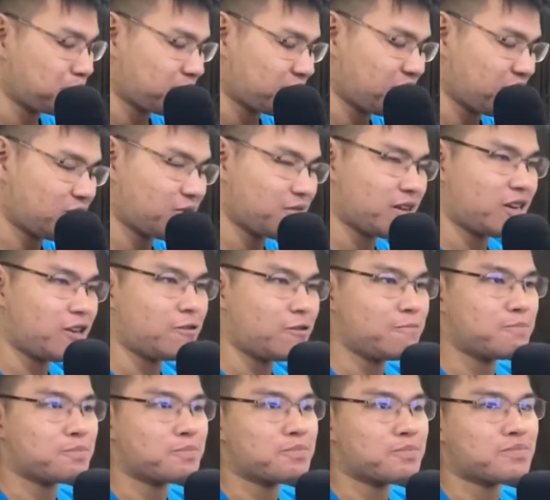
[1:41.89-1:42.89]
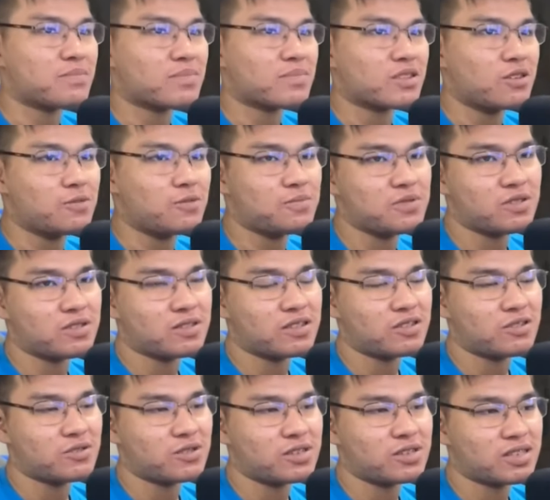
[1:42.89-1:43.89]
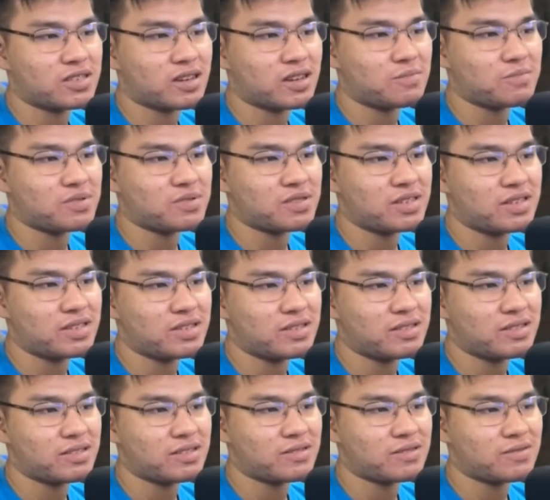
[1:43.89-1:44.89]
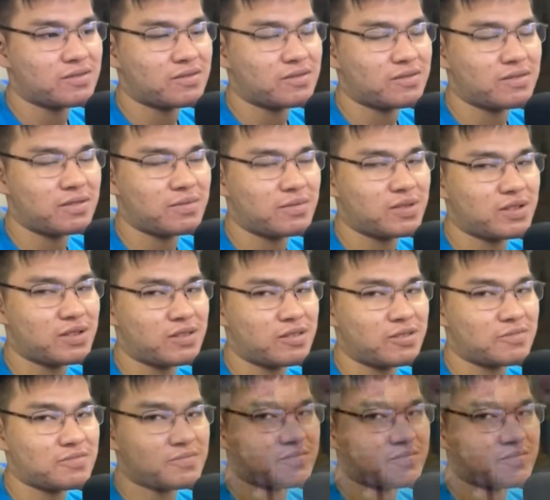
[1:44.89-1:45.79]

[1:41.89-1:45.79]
Anyway, hope you all enjoy this compilation. So here we go.